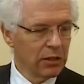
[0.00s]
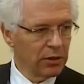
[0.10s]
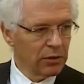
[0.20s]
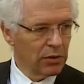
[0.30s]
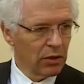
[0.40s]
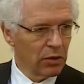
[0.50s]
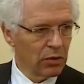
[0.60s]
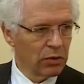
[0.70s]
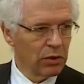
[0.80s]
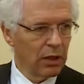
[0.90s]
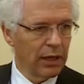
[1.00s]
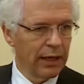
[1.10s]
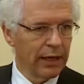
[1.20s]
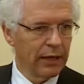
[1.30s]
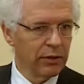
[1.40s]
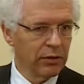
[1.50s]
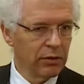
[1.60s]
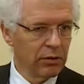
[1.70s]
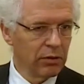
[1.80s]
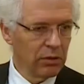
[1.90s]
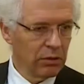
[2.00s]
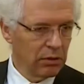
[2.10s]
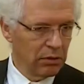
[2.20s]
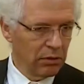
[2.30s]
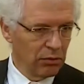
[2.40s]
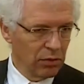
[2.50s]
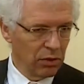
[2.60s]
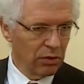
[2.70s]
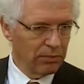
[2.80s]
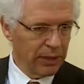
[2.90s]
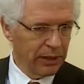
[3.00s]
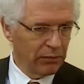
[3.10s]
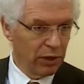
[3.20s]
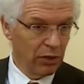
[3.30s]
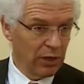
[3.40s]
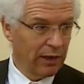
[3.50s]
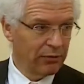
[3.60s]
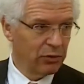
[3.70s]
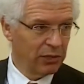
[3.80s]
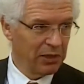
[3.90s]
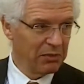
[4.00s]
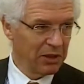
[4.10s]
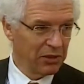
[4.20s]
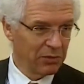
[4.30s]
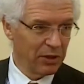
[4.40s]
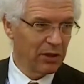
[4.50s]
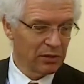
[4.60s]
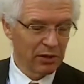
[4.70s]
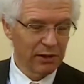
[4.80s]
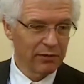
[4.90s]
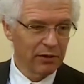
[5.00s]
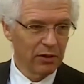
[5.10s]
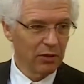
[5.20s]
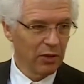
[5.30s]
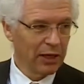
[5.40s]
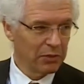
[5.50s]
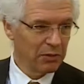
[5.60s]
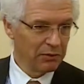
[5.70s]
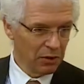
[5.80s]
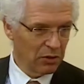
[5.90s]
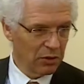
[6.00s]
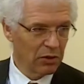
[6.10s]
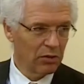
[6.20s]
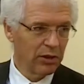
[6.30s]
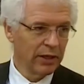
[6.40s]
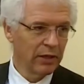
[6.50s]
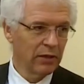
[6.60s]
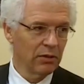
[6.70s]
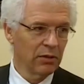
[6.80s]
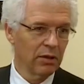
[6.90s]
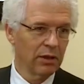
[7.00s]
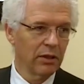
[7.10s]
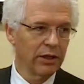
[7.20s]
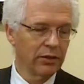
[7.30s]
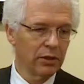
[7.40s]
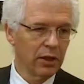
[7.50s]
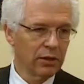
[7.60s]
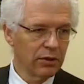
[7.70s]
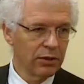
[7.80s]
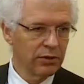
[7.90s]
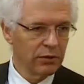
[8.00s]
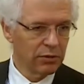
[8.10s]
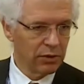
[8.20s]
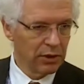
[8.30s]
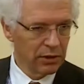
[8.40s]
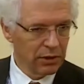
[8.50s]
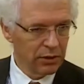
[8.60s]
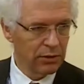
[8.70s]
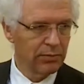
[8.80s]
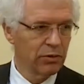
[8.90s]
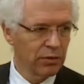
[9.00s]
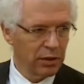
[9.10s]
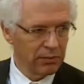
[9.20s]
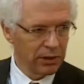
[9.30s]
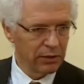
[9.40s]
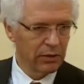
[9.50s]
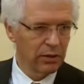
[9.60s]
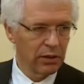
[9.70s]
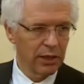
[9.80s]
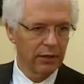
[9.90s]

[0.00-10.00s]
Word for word: controlled, and you know, a big, we don't have too many big shipyards left in the U S, but if you go to Korea sure. or other Asian countries, you see these ships really being turned